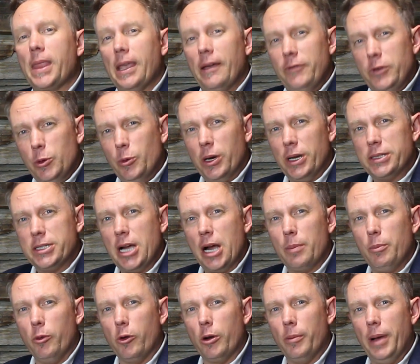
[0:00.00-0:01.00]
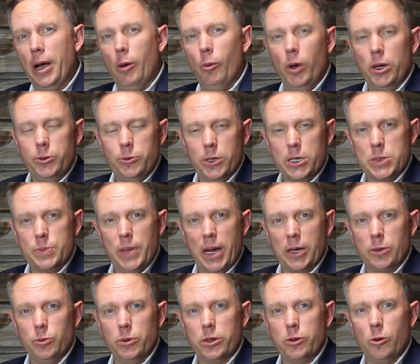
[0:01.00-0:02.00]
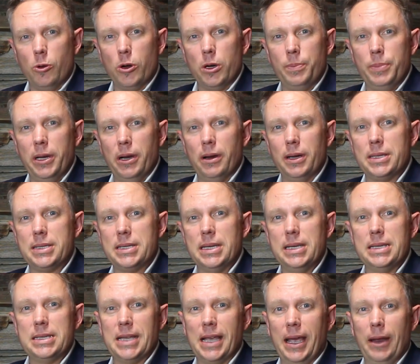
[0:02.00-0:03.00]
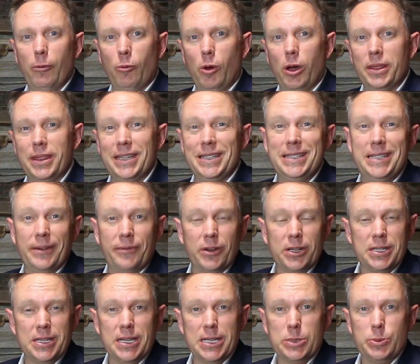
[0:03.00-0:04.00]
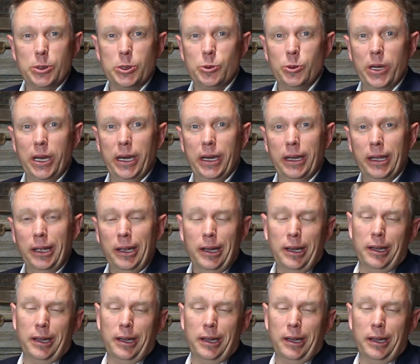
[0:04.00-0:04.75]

If you want to talk more about what to expect with court appearances and what the difference is between,